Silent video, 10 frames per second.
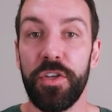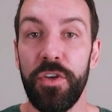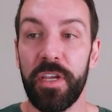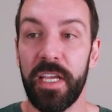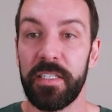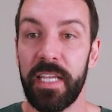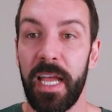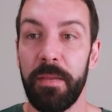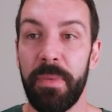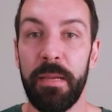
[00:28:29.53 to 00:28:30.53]
You can
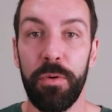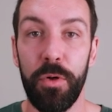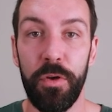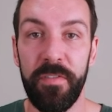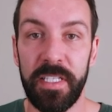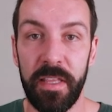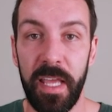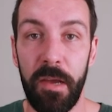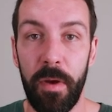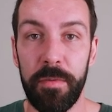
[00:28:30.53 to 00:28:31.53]
say people who visit
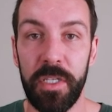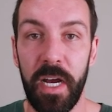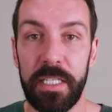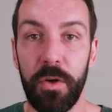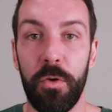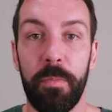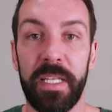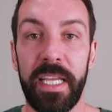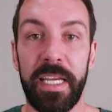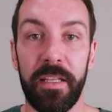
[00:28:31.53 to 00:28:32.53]
their websites or
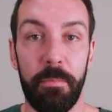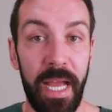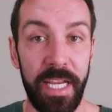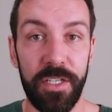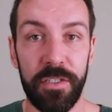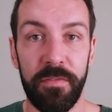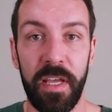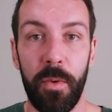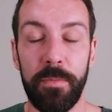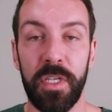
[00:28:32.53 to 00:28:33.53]
particular pages of
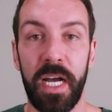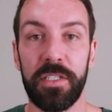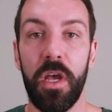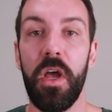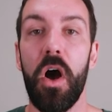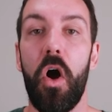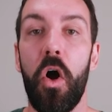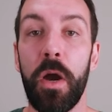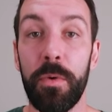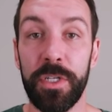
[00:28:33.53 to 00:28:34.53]
their websites,
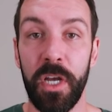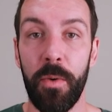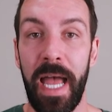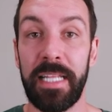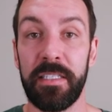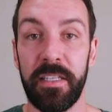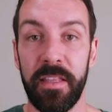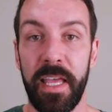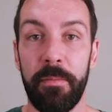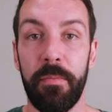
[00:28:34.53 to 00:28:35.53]
I want to show ads
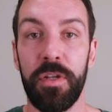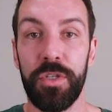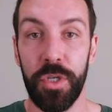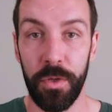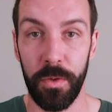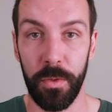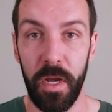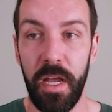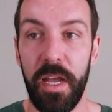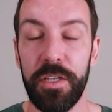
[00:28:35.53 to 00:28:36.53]
to them too.
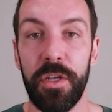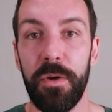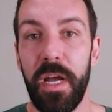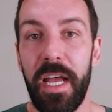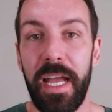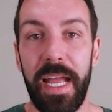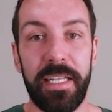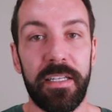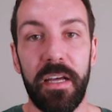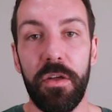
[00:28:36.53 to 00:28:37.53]
So
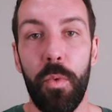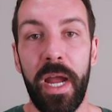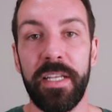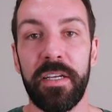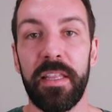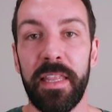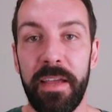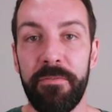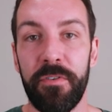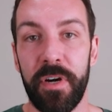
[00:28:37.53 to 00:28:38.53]
it's another way to
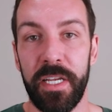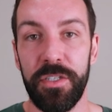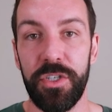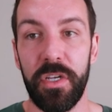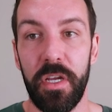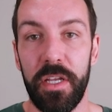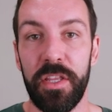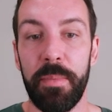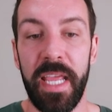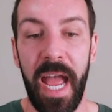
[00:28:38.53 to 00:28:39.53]
leverage
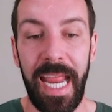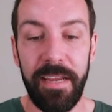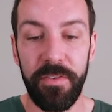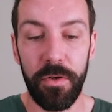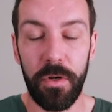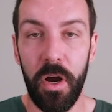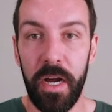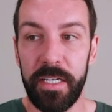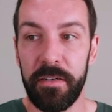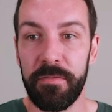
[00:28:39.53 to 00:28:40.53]
the behavioral
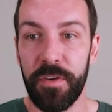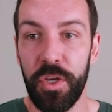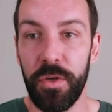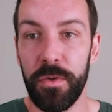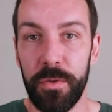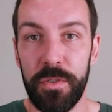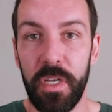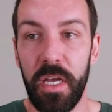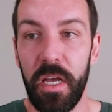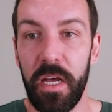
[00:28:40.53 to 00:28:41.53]
kind of
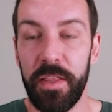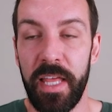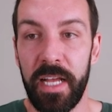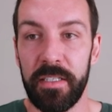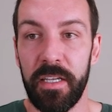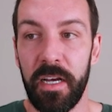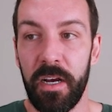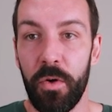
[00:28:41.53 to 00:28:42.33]
cues that,